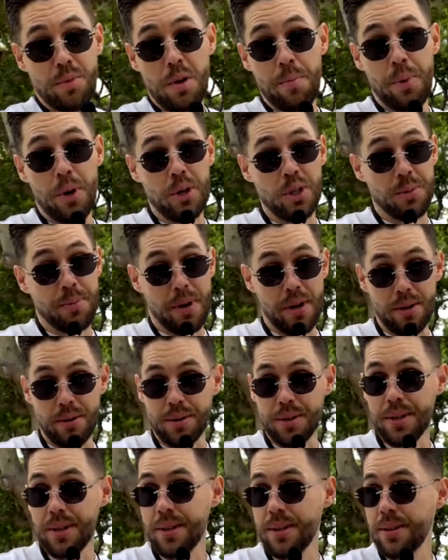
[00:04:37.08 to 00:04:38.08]
It's been
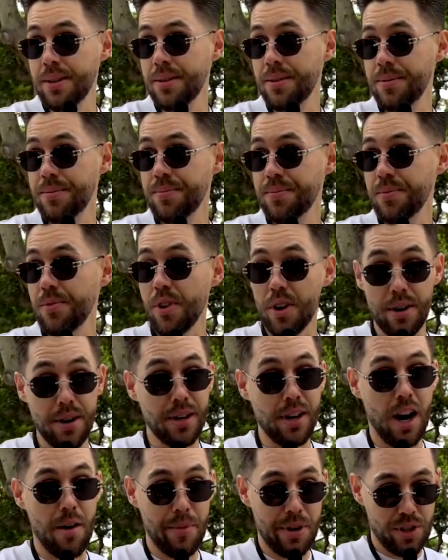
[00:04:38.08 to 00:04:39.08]
postponed.
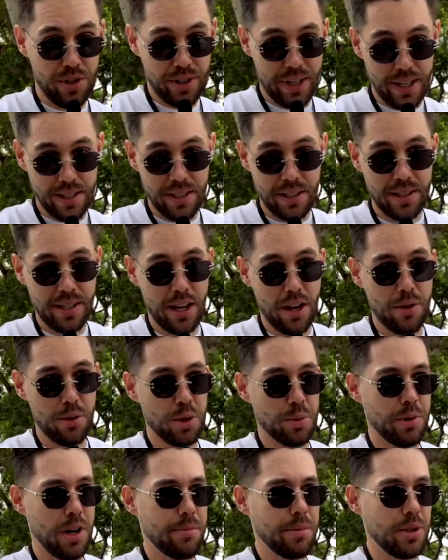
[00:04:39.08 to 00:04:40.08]
Very common, as you guys can tell.
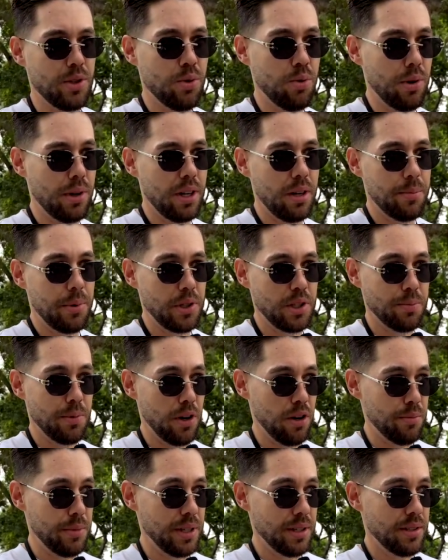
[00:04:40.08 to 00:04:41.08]
There's probably 20
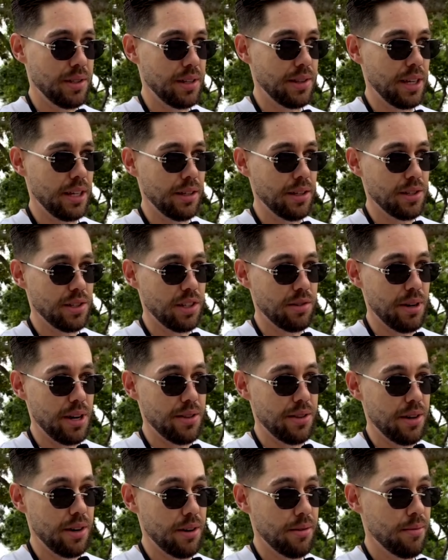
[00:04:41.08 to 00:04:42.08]
postponements that they listed
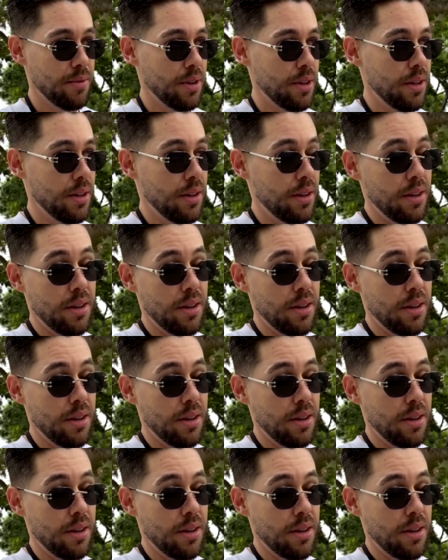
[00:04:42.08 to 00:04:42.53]
right there.